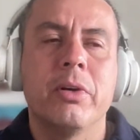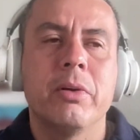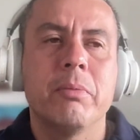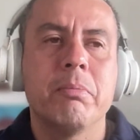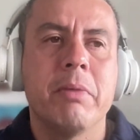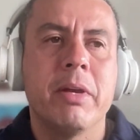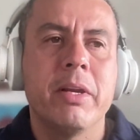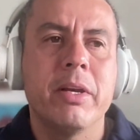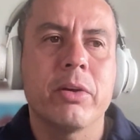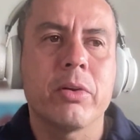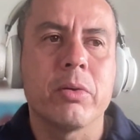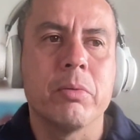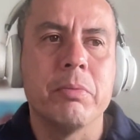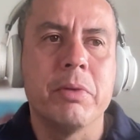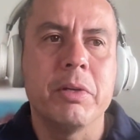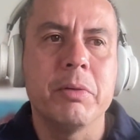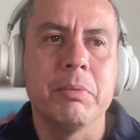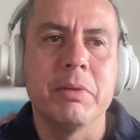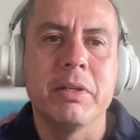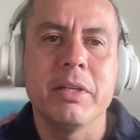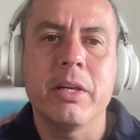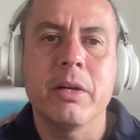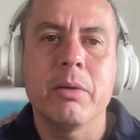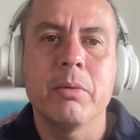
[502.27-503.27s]
I made a
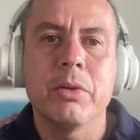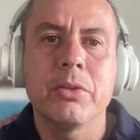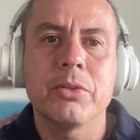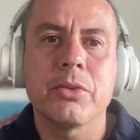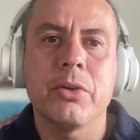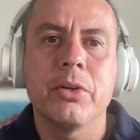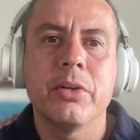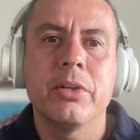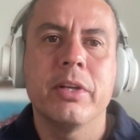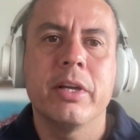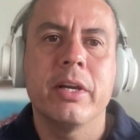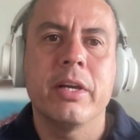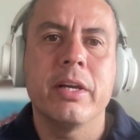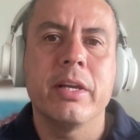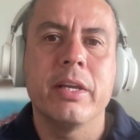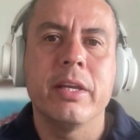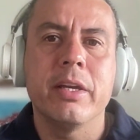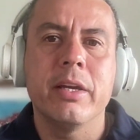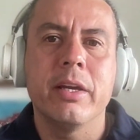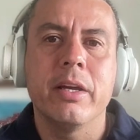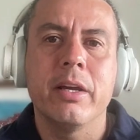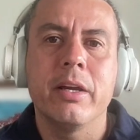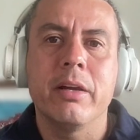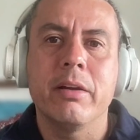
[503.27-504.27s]
commitment that I was going there
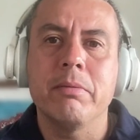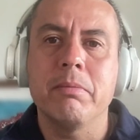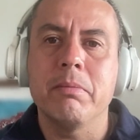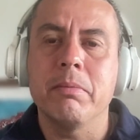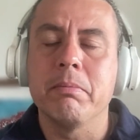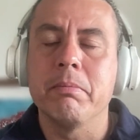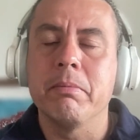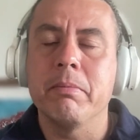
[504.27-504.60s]
a